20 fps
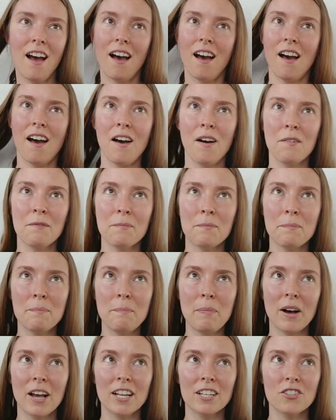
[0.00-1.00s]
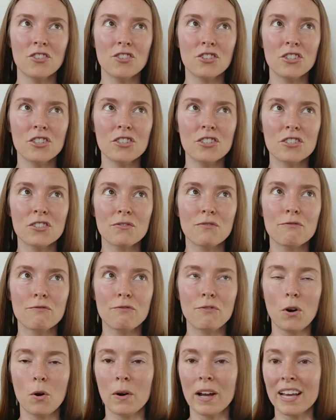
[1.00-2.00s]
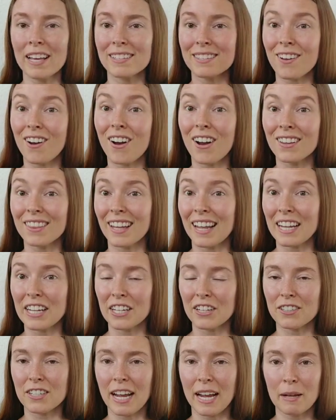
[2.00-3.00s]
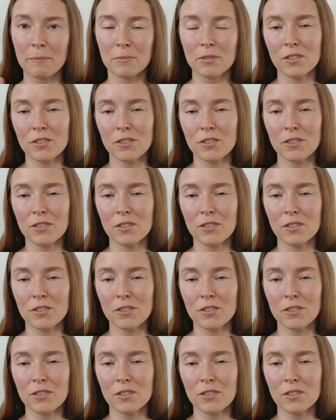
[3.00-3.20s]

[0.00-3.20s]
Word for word: um, but just focus on like your type.